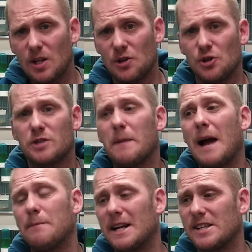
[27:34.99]
just by
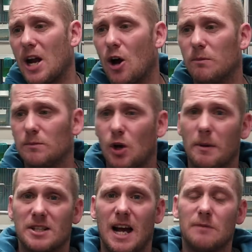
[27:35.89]
mixing it up a couple
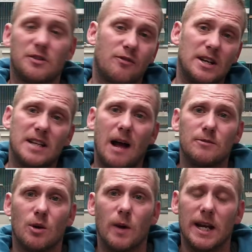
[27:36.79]
of times, three times
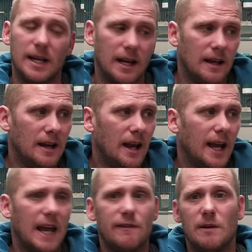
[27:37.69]
a week,
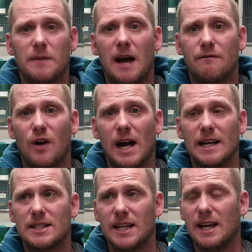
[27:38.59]
giving them that
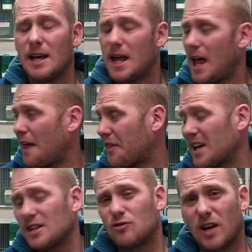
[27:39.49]
variety, I think
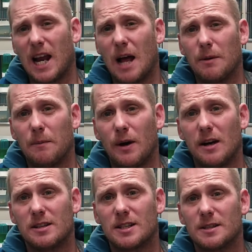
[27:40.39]
is really helped the
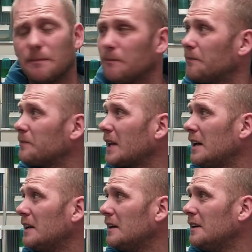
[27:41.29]
birds.
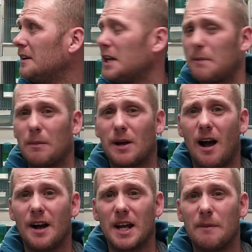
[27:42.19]
You probably
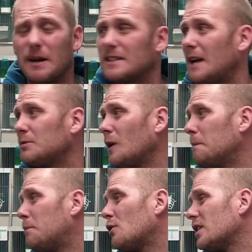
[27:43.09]
can't hear, but it's absolutely
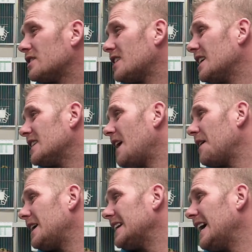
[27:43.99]
bucketing down
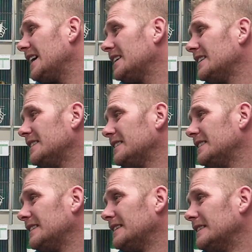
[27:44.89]
out there.
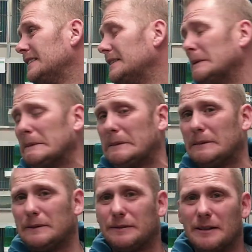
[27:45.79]

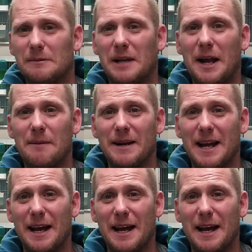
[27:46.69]
Oof, I'm glad I'm in here